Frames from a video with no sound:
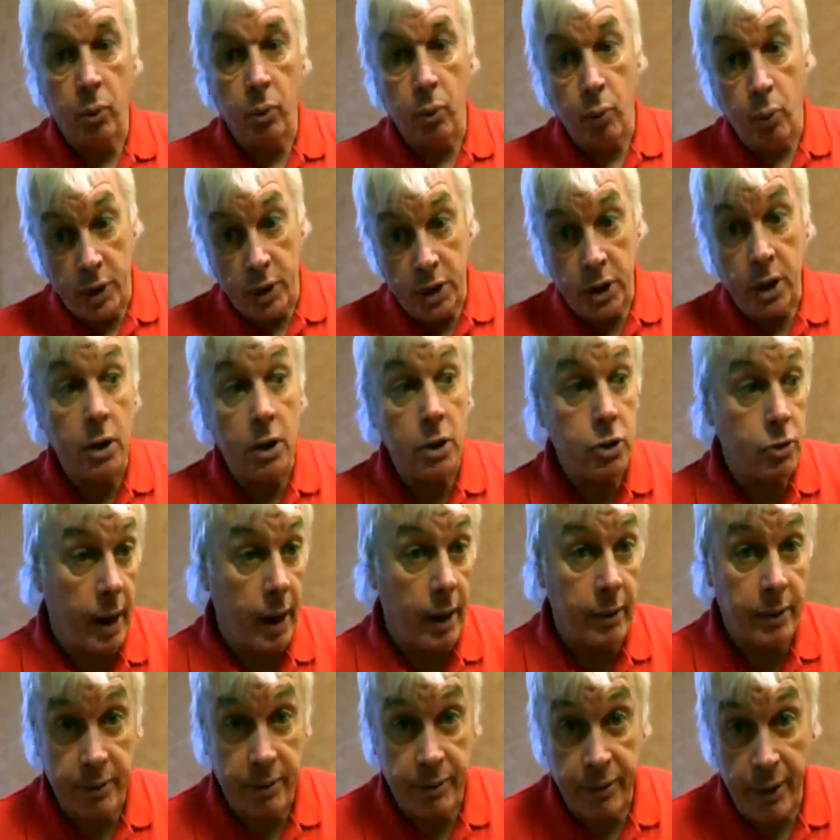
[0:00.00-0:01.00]
which goes
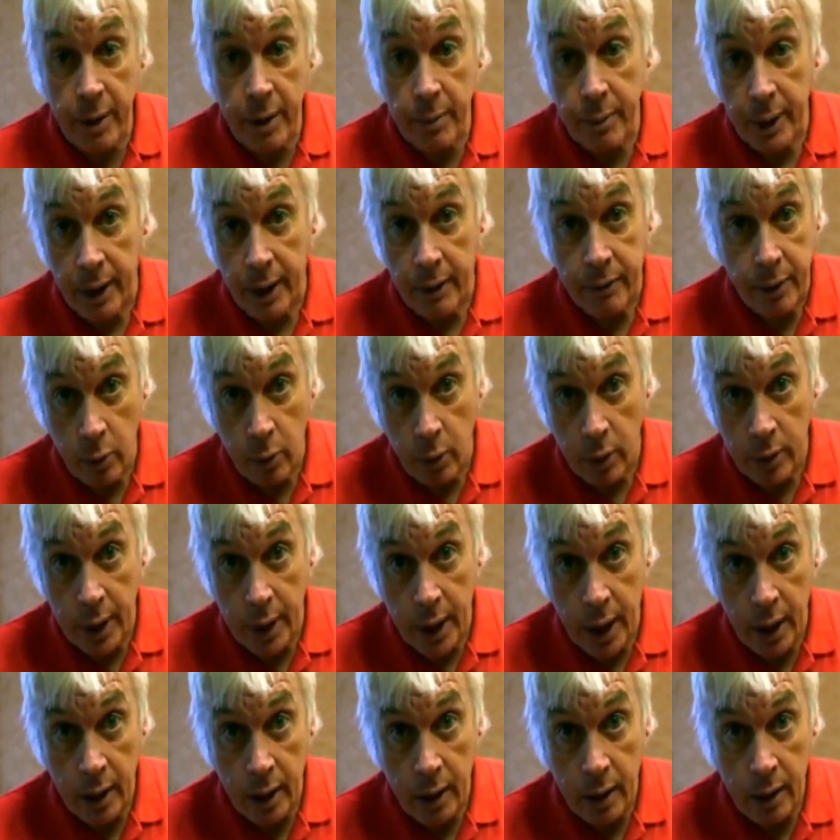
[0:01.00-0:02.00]
around defaming
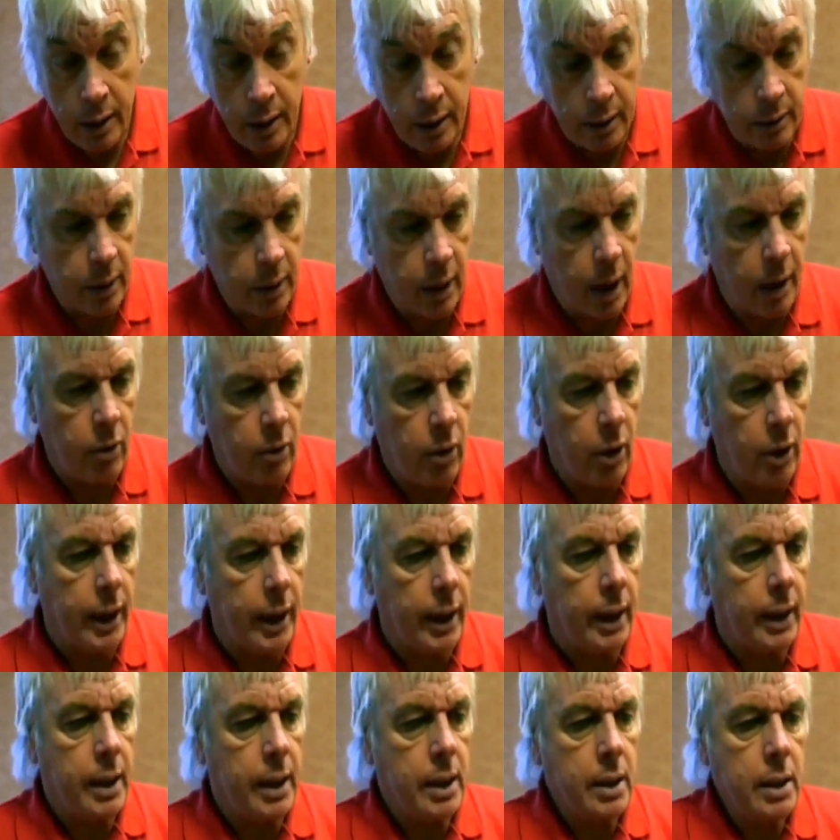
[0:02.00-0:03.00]
everyone,
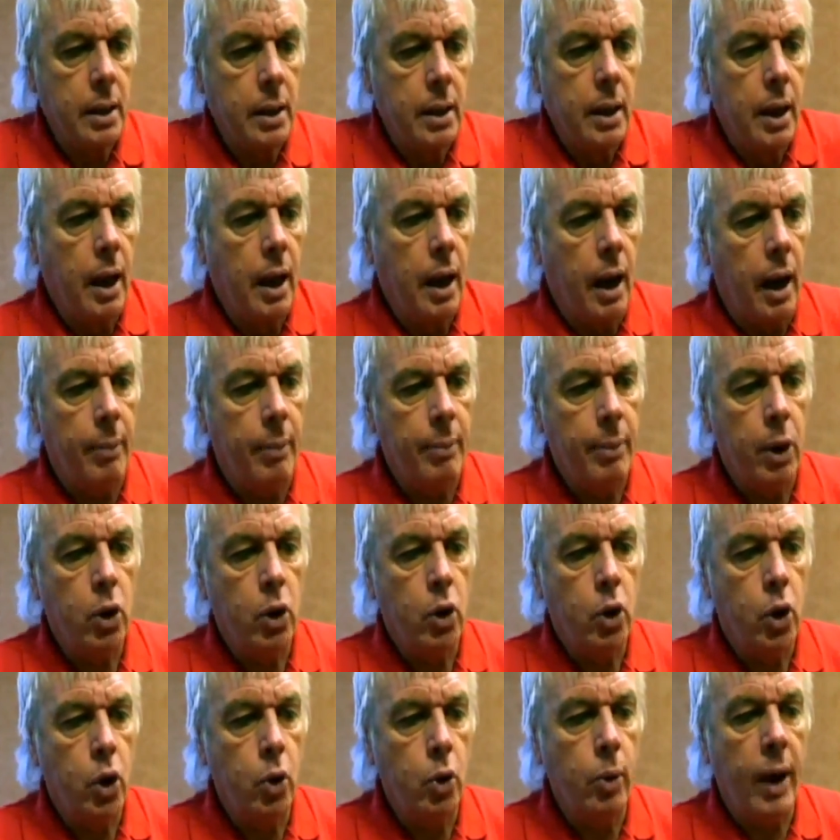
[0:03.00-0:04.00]
ironically,
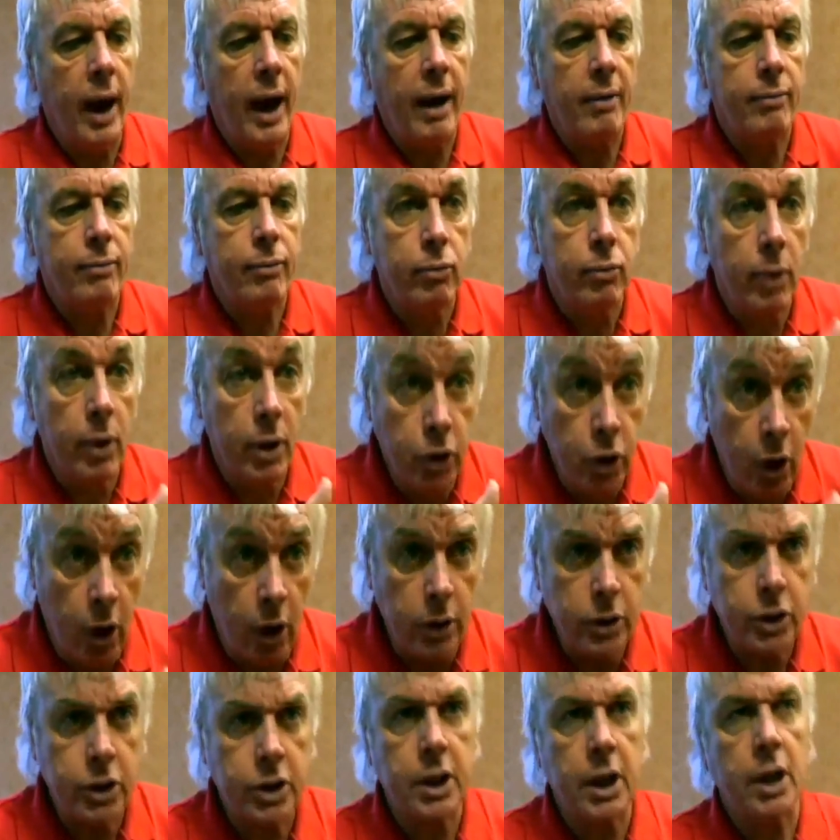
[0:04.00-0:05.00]
who have
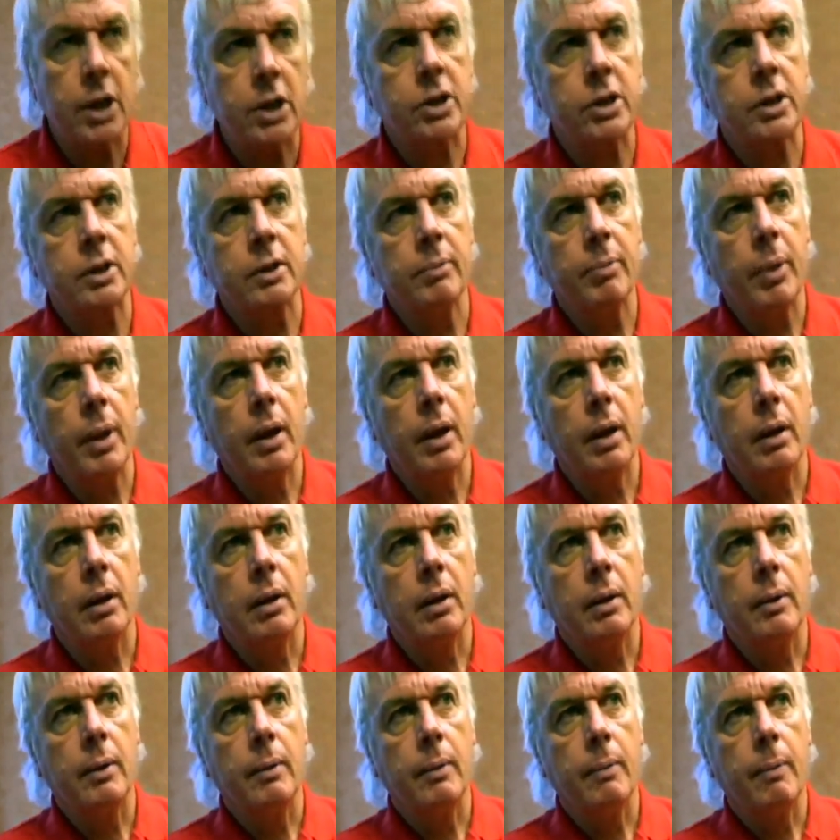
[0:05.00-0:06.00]
not just
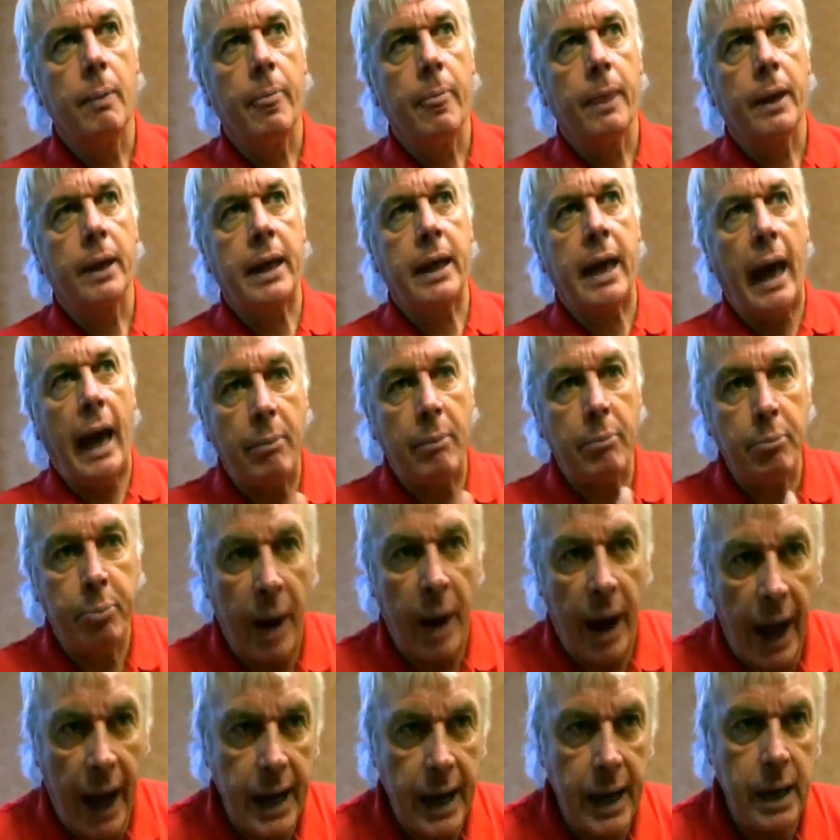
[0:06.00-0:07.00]

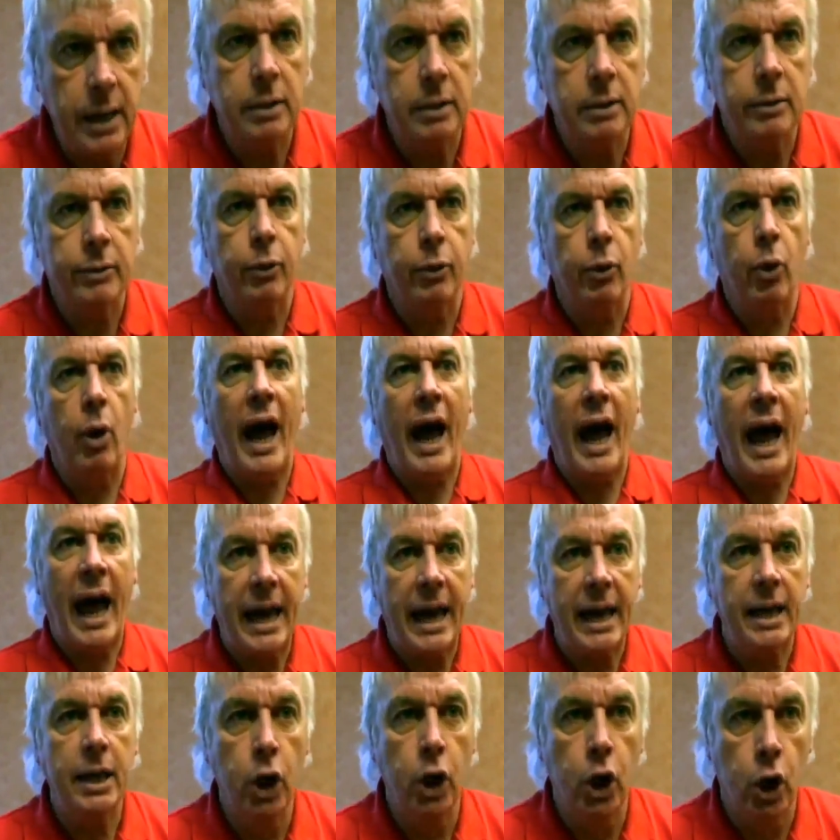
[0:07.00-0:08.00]
campaigned for
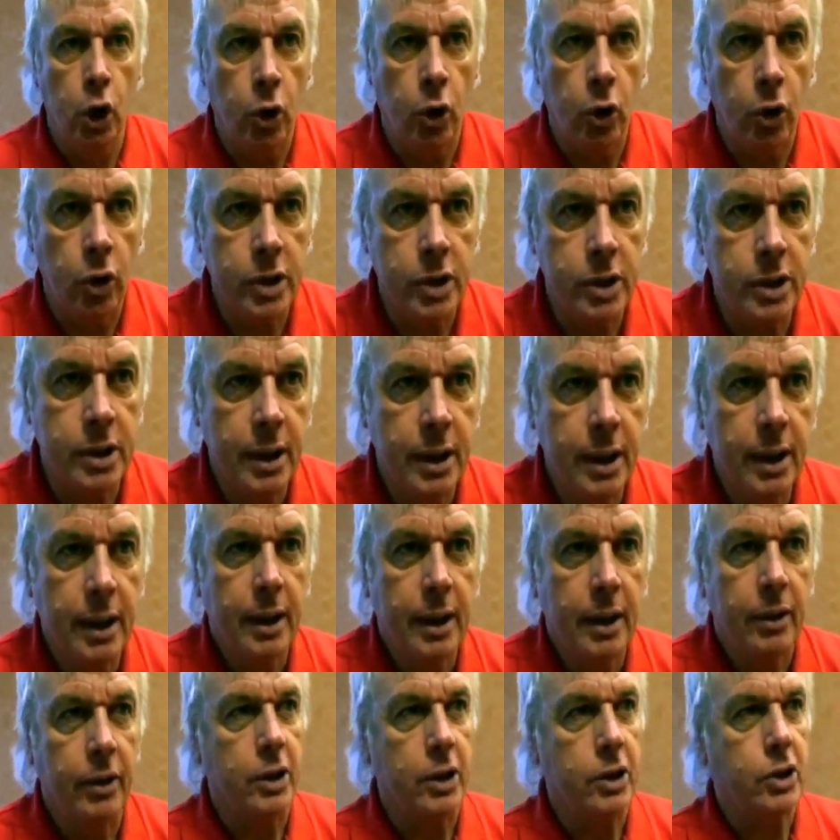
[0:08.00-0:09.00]
hate laws
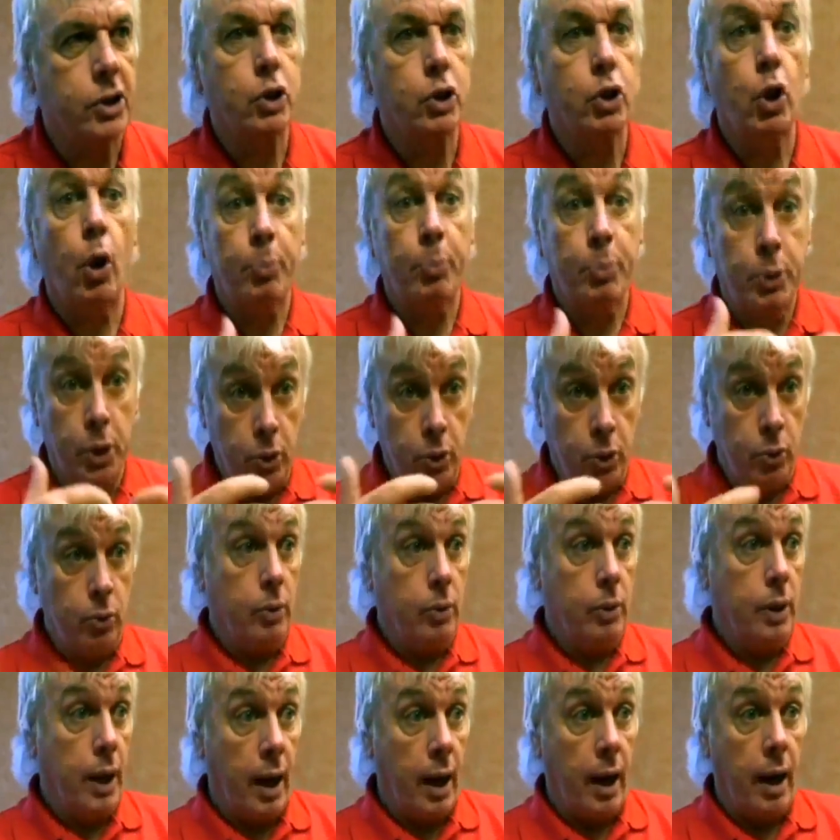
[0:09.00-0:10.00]
that stop
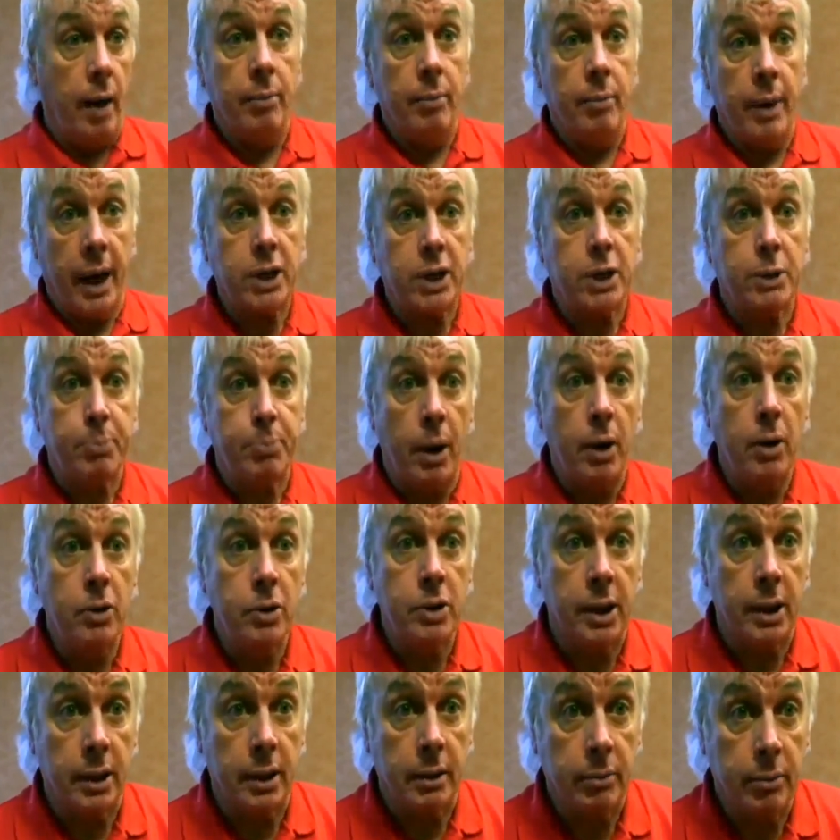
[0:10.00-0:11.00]
you
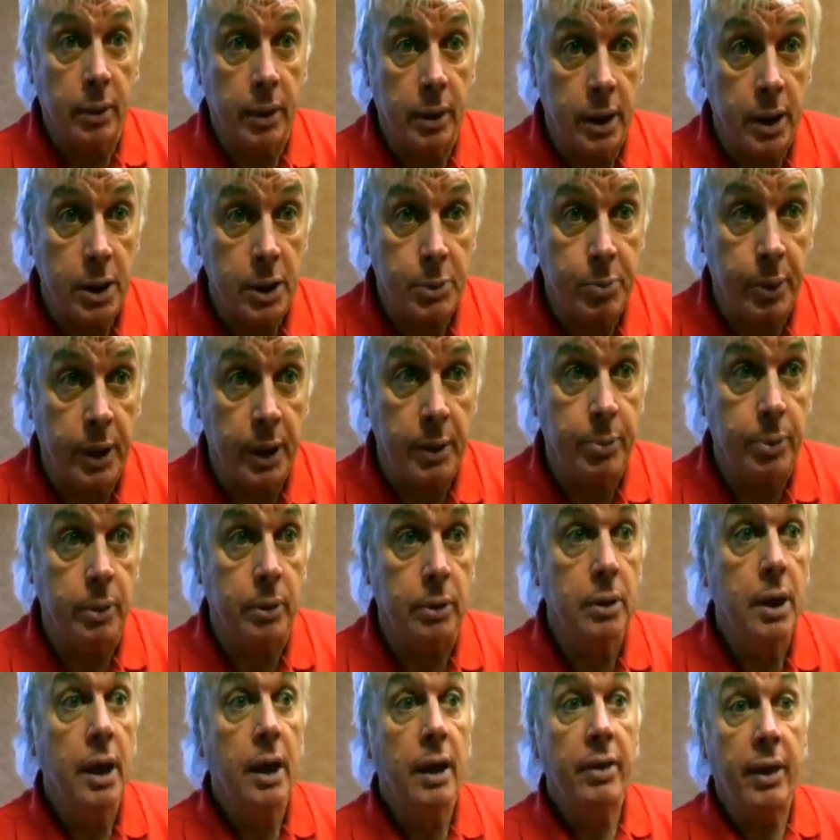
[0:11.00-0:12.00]
exposing these
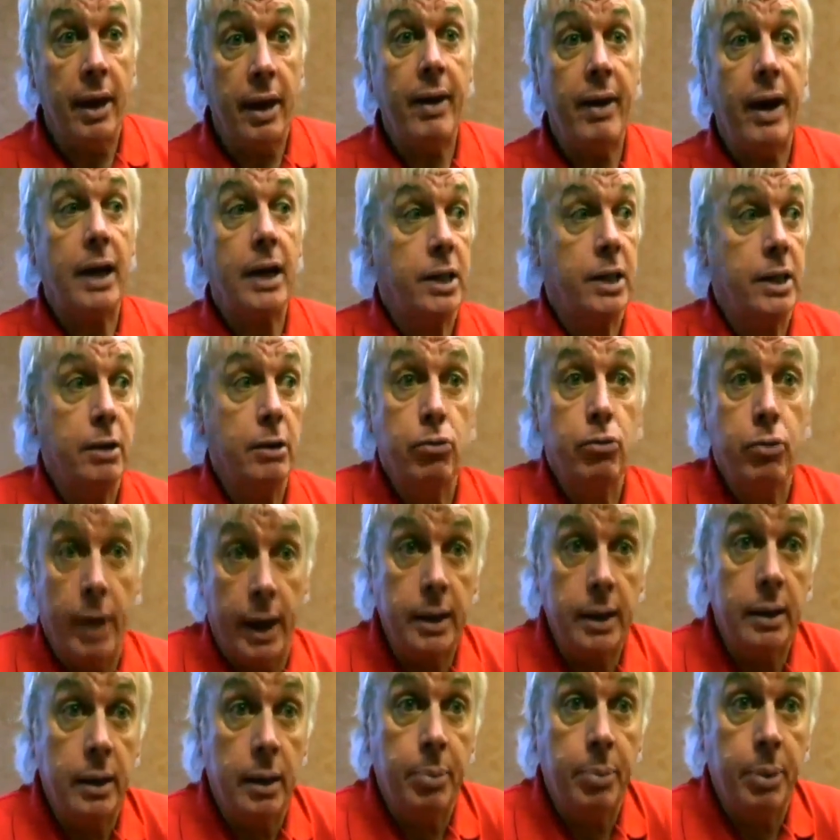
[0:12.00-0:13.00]
people, they've actually
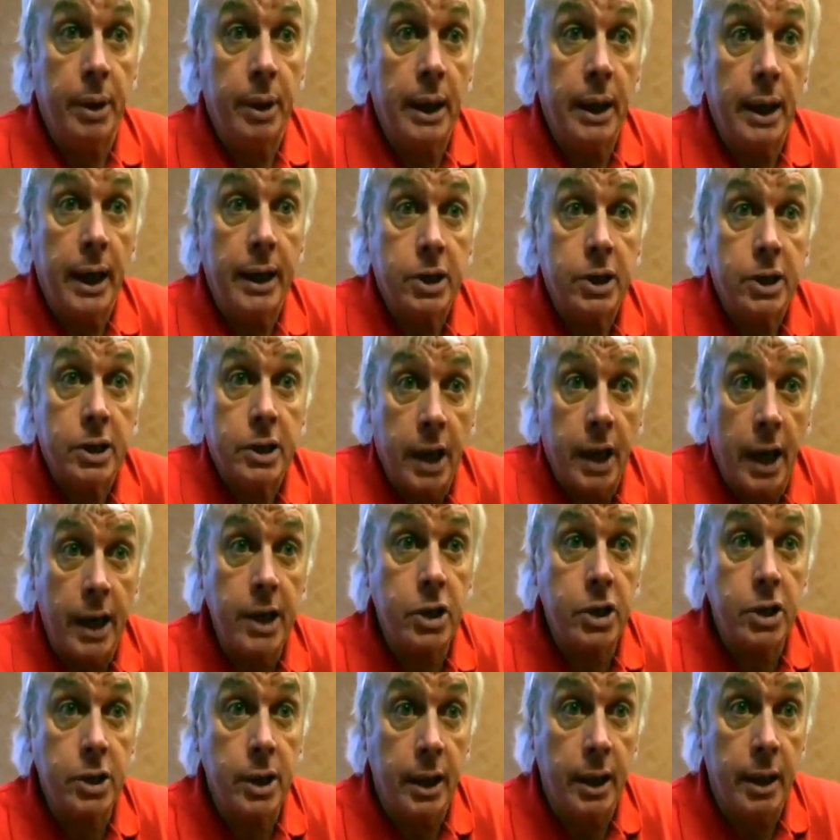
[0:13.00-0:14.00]
written the bloody
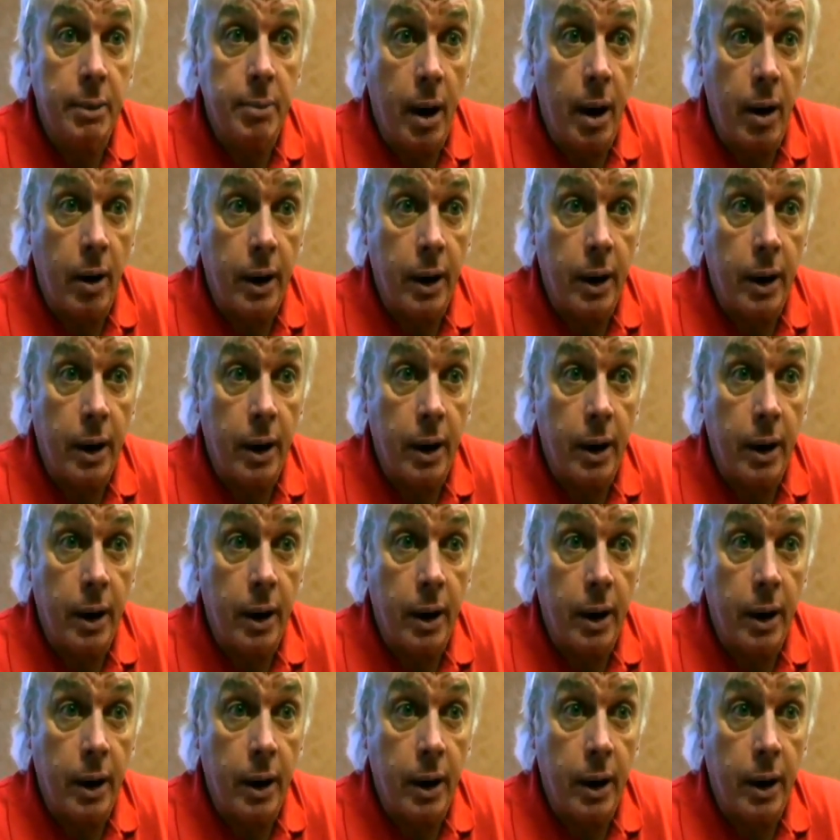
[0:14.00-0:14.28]
legislation in